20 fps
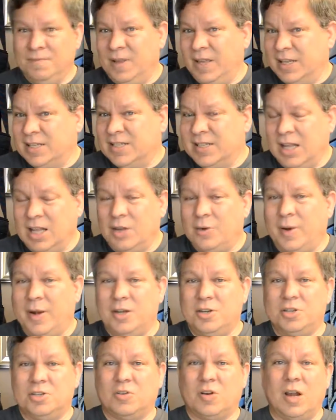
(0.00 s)

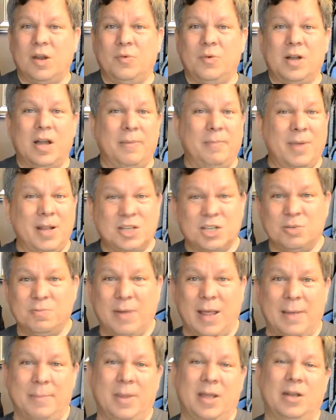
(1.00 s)
Accelerator's a great one. I mentioned
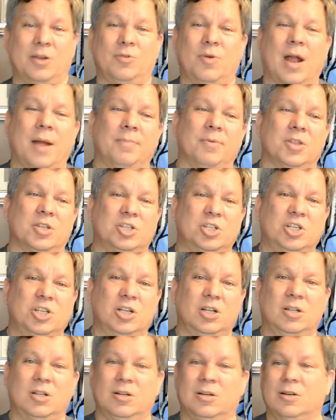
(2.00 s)
Batman and Robin the
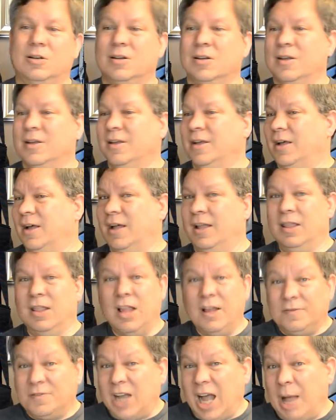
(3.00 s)
Chiller. I
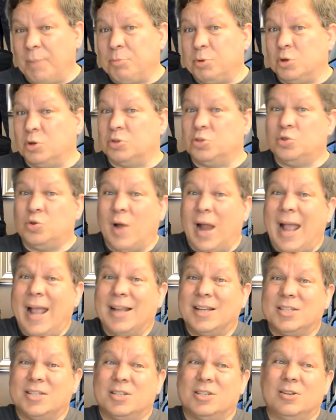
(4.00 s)
love Top Thrill
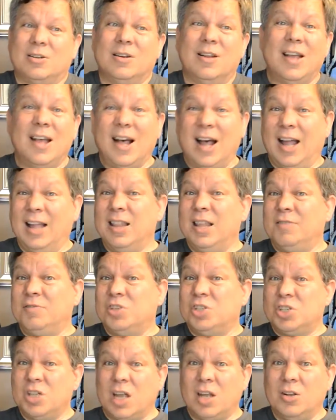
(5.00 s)
Dragster. I love
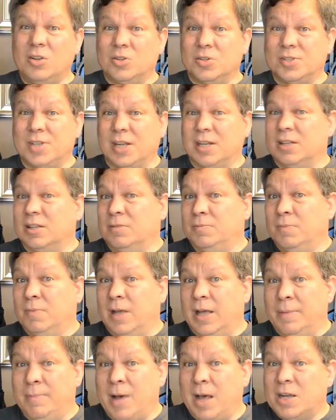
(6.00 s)
shuttles like
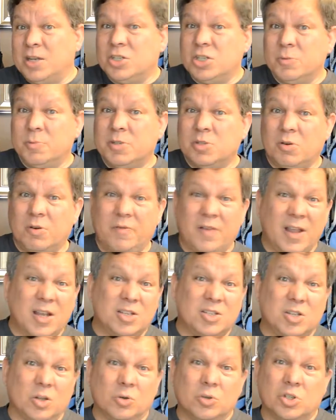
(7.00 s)
Montezuma's
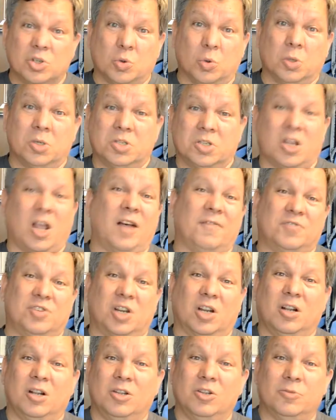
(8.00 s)
Revenge, the old Schwarzkopf
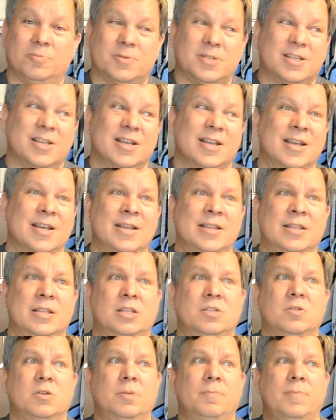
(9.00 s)
shuttle loops.
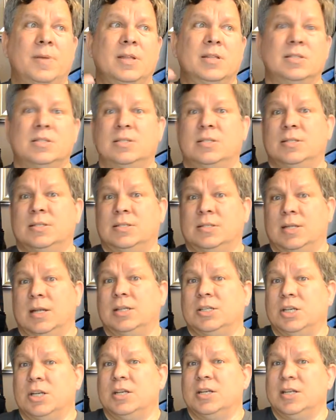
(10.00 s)
This would have been
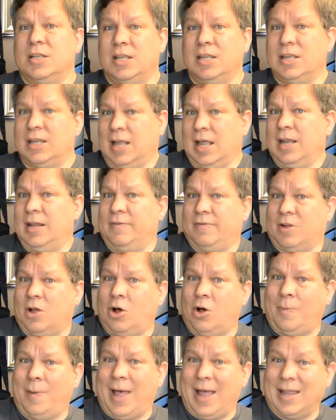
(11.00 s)
such a neat kind of
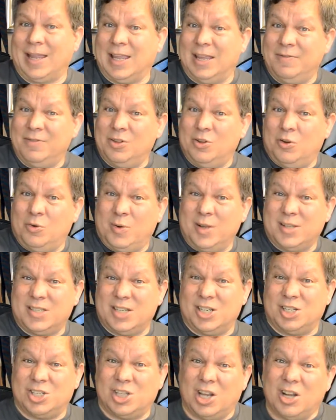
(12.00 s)
callback, even though it
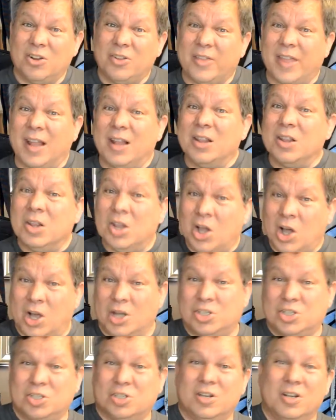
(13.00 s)
wasn't a shuttle. That
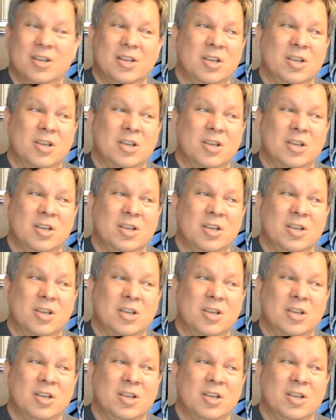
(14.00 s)
launch